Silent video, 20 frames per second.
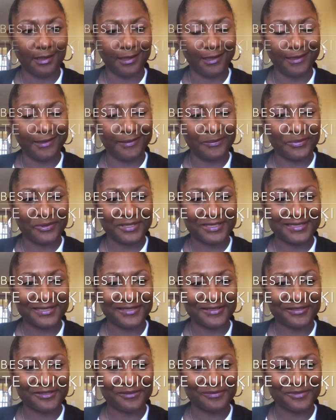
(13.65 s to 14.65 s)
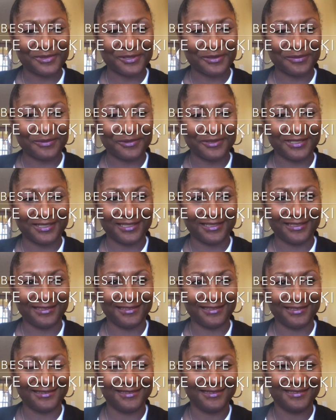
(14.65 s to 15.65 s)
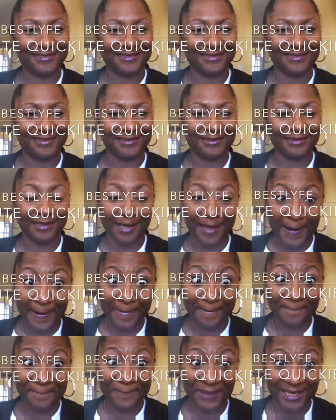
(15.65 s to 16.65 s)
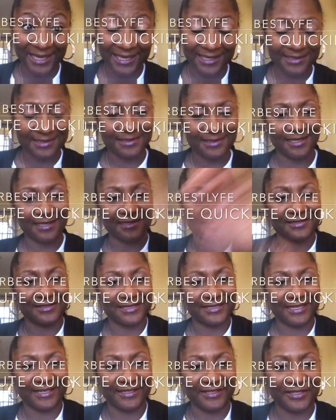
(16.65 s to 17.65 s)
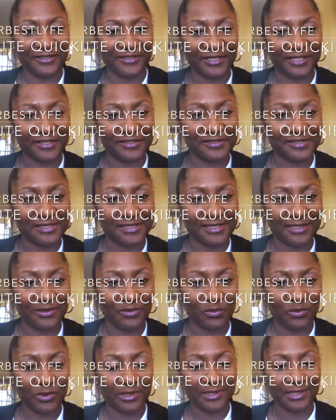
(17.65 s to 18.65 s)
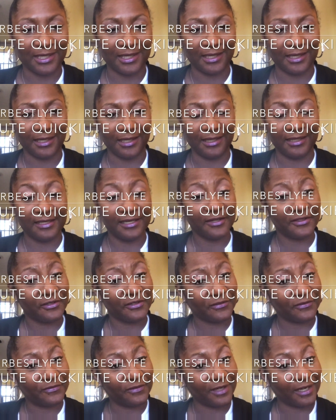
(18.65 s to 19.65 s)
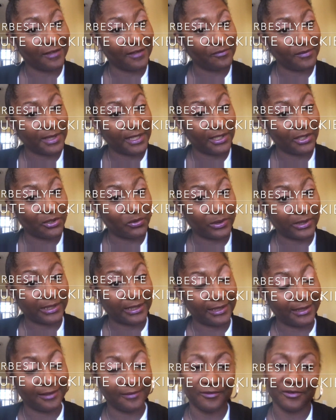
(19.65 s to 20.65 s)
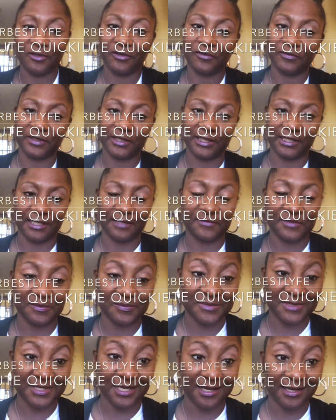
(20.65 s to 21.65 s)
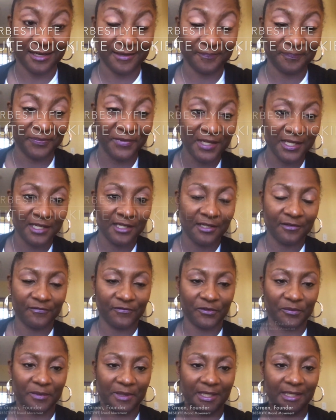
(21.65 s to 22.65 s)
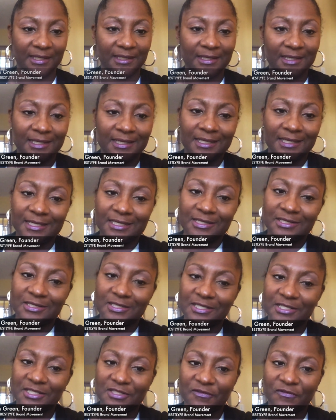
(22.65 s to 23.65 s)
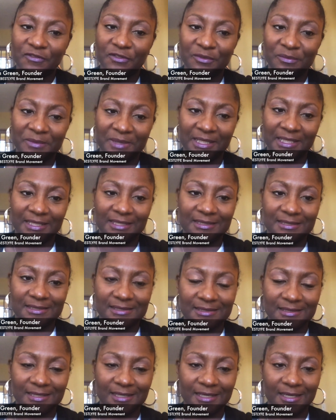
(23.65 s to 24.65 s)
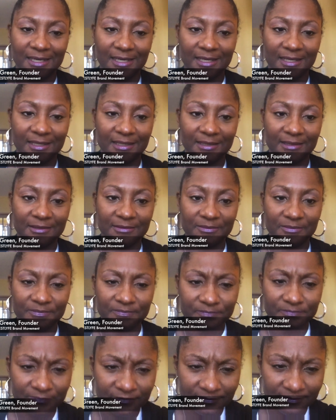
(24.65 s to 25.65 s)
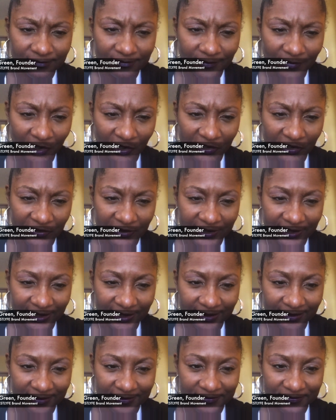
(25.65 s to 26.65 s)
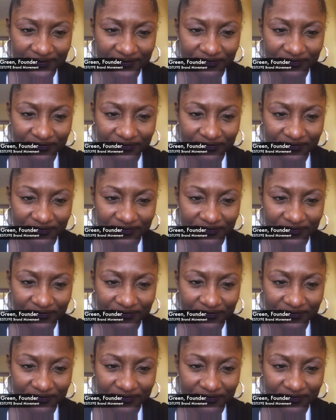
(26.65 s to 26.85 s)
Hey, Embracing Arms community. I am back, Dr. Danielle Hairston, with another 5-minute quickie. Hopefully you have some time for me. Just a few minutes. Are you in here?